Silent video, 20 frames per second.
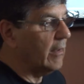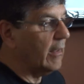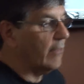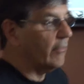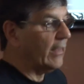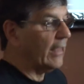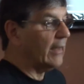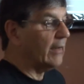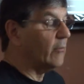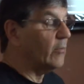
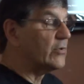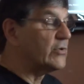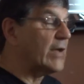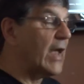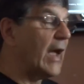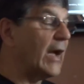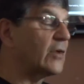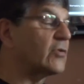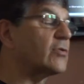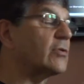that it was
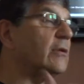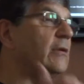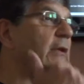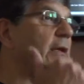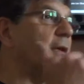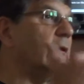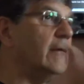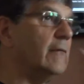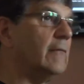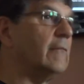
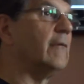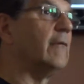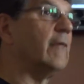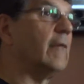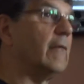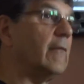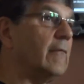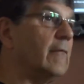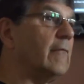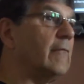actually,
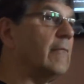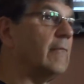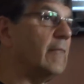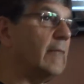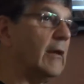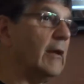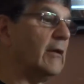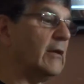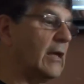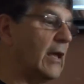
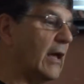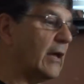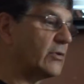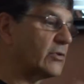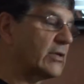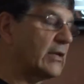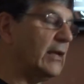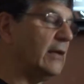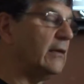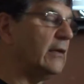as
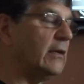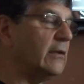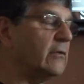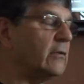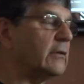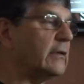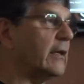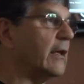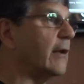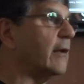Keeling
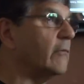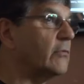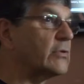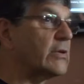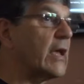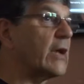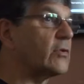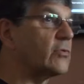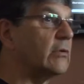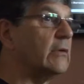looked at it, it was
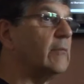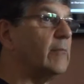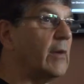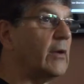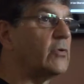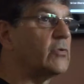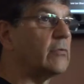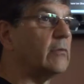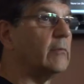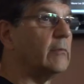actually
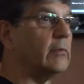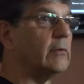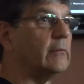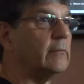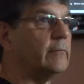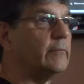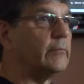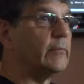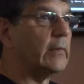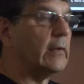measurable.
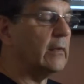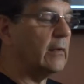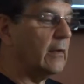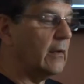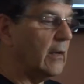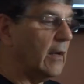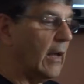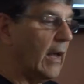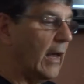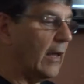
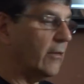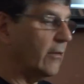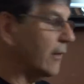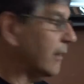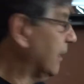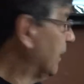And the